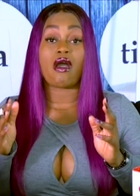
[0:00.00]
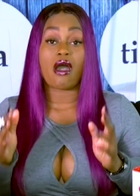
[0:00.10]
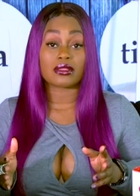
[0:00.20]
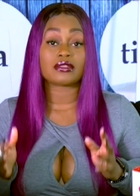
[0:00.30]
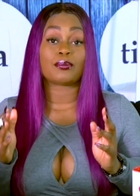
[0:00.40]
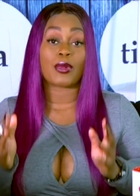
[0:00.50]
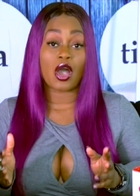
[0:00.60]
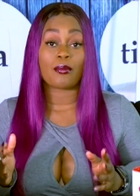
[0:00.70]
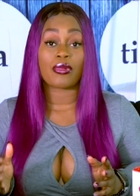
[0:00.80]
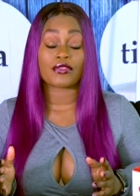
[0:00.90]
all of the
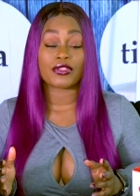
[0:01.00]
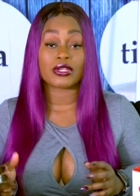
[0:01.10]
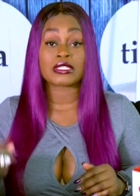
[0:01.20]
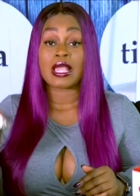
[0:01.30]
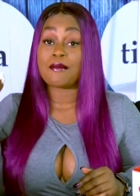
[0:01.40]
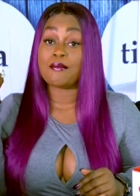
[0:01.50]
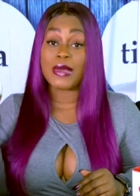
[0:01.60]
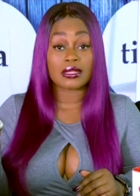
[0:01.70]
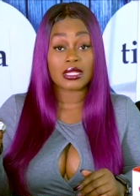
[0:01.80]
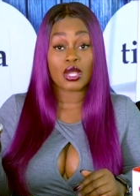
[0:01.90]
Ball brothers,
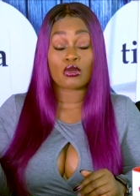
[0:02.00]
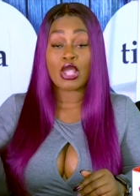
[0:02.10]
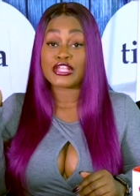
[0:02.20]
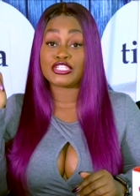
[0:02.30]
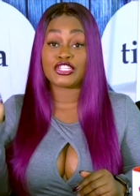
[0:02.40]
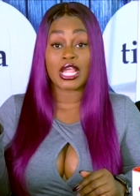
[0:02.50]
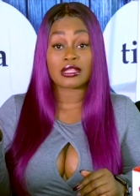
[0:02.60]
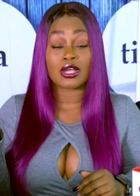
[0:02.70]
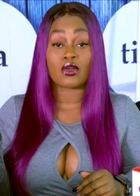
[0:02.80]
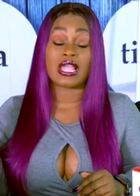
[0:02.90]
Melo,
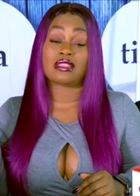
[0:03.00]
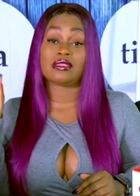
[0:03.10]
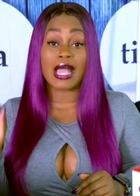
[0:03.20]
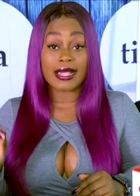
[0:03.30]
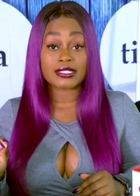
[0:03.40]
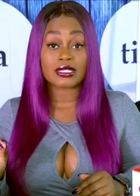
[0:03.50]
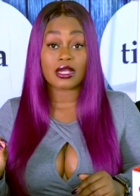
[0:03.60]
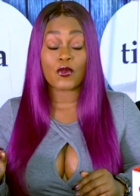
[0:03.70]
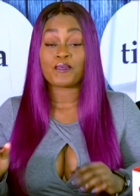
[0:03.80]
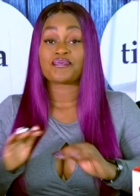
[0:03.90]
Gelo, and
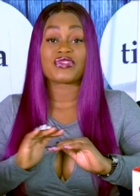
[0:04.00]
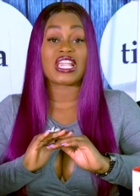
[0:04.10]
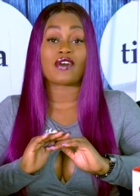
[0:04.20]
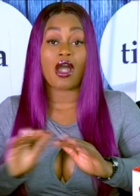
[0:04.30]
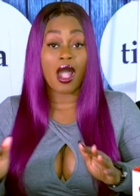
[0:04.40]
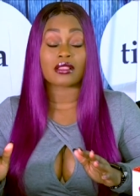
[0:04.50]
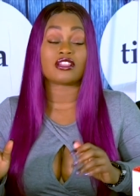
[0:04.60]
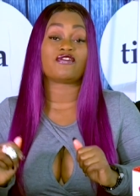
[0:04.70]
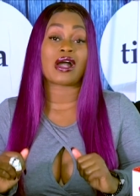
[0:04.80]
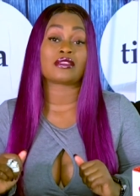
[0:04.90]
Lonzo, they've all
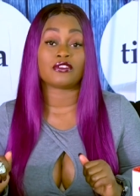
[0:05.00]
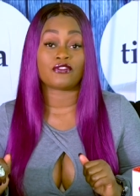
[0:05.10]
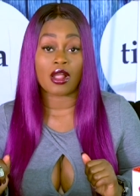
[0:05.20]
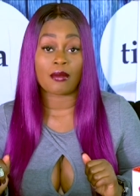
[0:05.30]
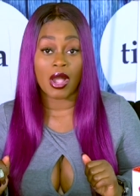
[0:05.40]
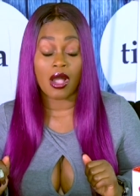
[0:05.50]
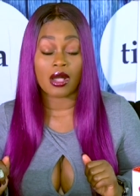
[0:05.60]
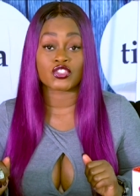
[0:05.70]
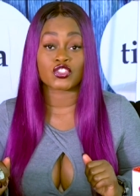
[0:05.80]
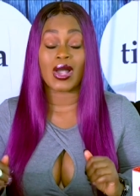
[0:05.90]
unfollowed LaVar
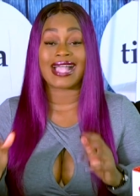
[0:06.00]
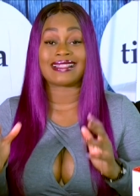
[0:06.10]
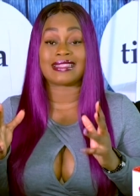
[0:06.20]
Ball. So I